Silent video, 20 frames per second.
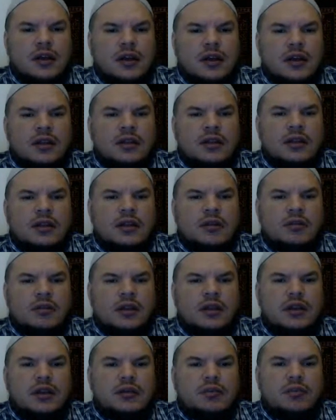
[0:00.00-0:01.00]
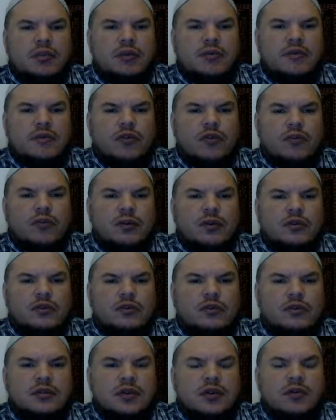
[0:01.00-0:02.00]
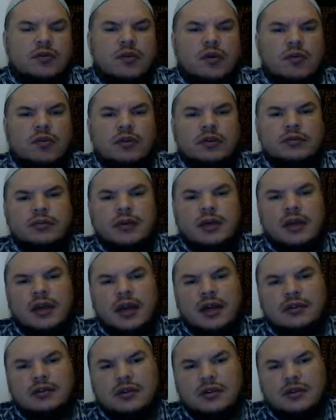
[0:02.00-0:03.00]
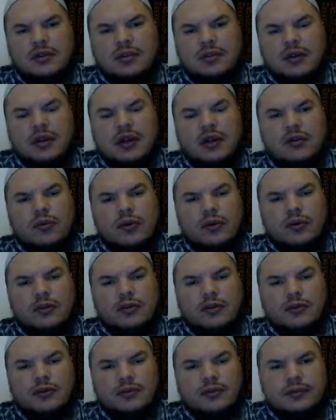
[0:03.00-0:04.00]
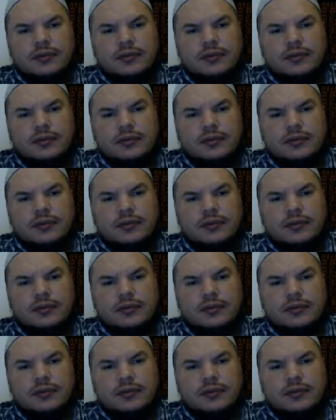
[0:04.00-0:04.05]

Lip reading: in the immediate performance of what was being asked. In other words,